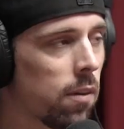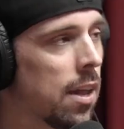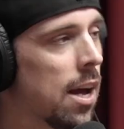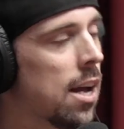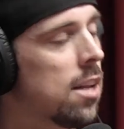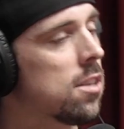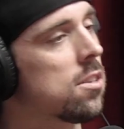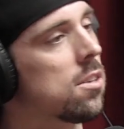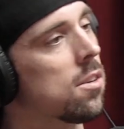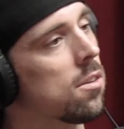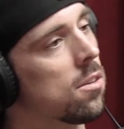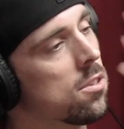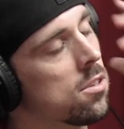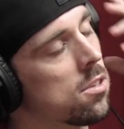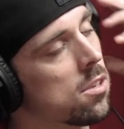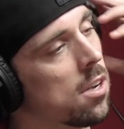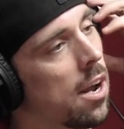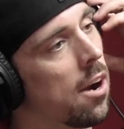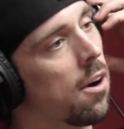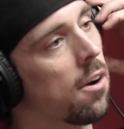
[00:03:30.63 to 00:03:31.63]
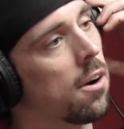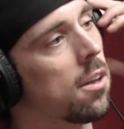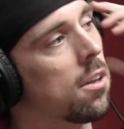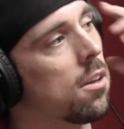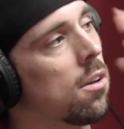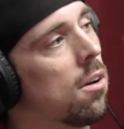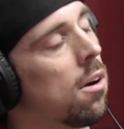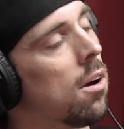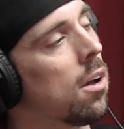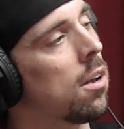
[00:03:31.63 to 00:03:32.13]
That's a scary
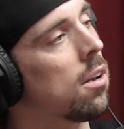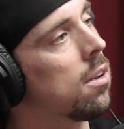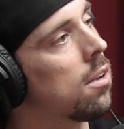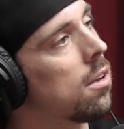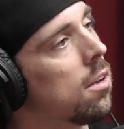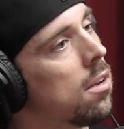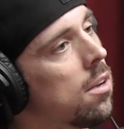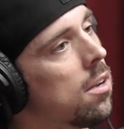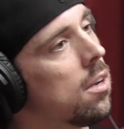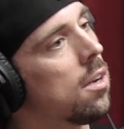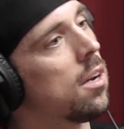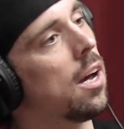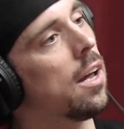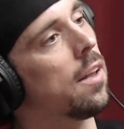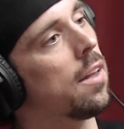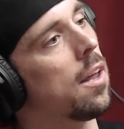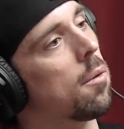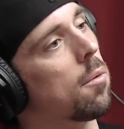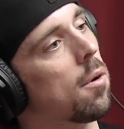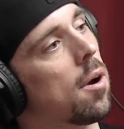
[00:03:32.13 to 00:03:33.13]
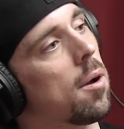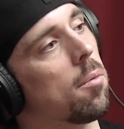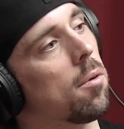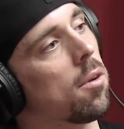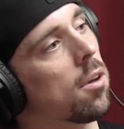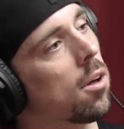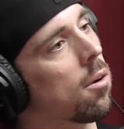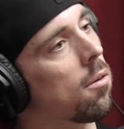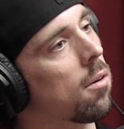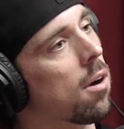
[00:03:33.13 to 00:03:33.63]
thought. And they were
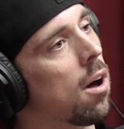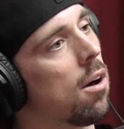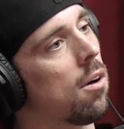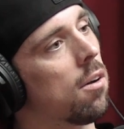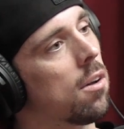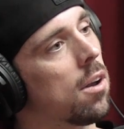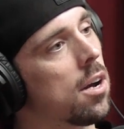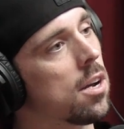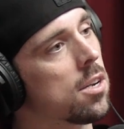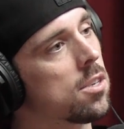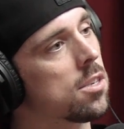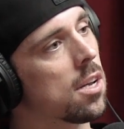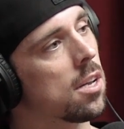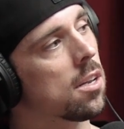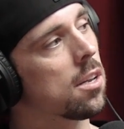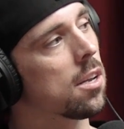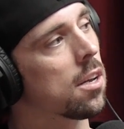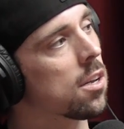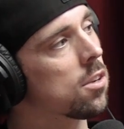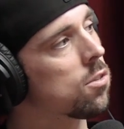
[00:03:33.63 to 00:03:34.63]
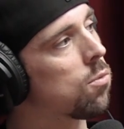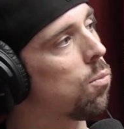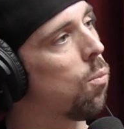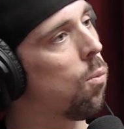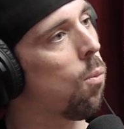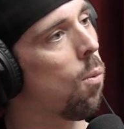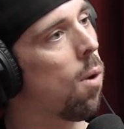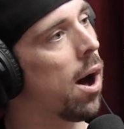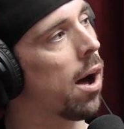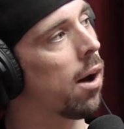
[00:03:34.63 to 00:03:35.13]
able to go colonize that thing. It's
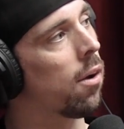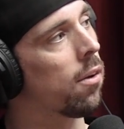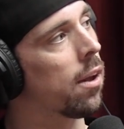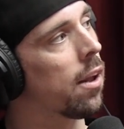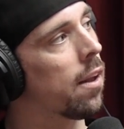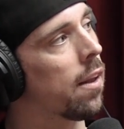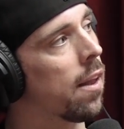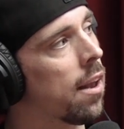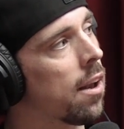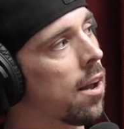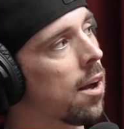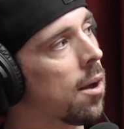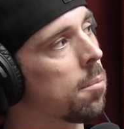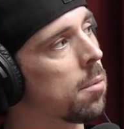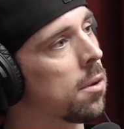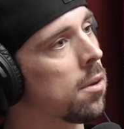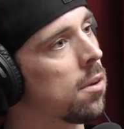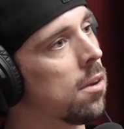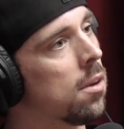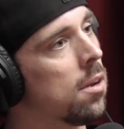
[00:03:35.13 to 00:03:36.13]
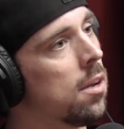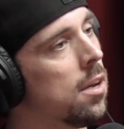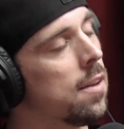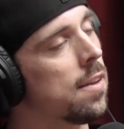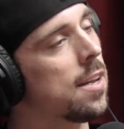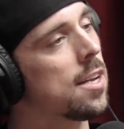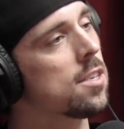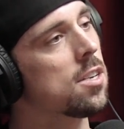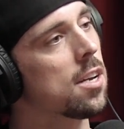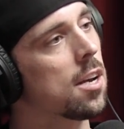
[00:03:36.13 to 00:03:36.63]
wild how that happened.
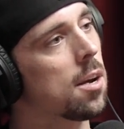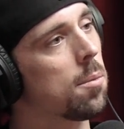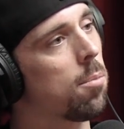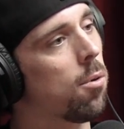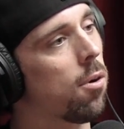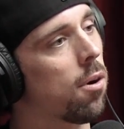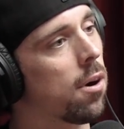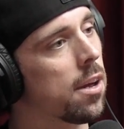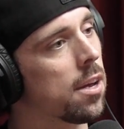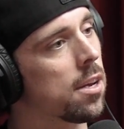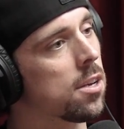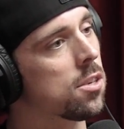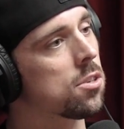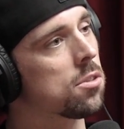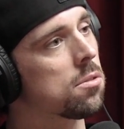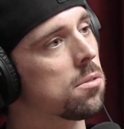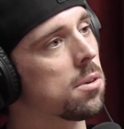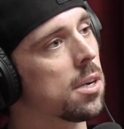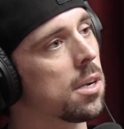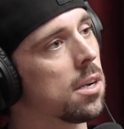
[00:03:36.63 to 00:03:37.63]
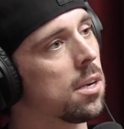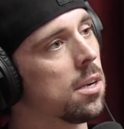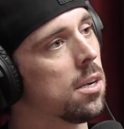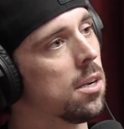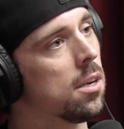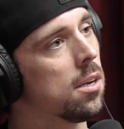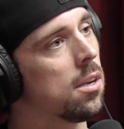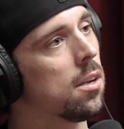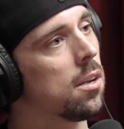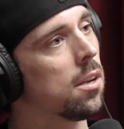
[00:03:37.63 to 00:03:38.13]
That's like a part of history.
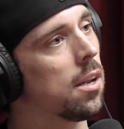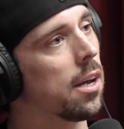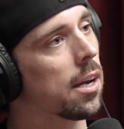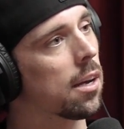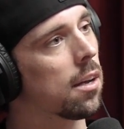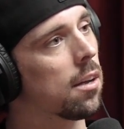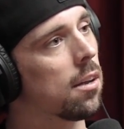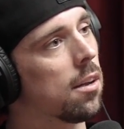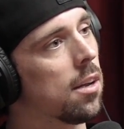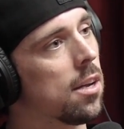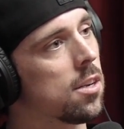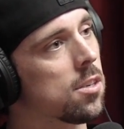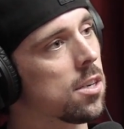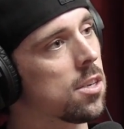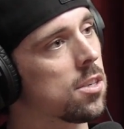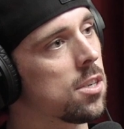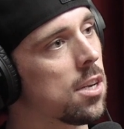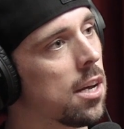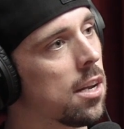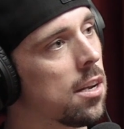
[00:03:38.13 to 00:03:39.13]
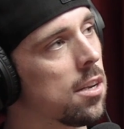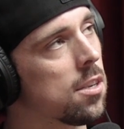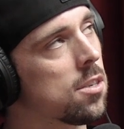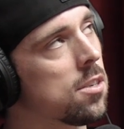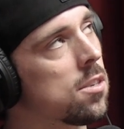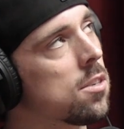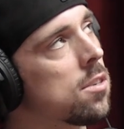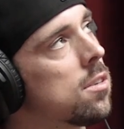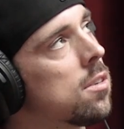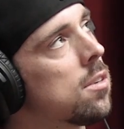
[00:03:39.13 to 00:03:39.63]
Like, as I said,
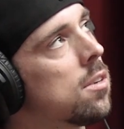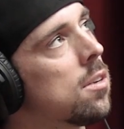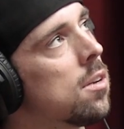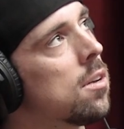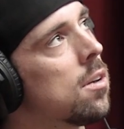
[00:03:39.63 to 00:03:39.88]
it's,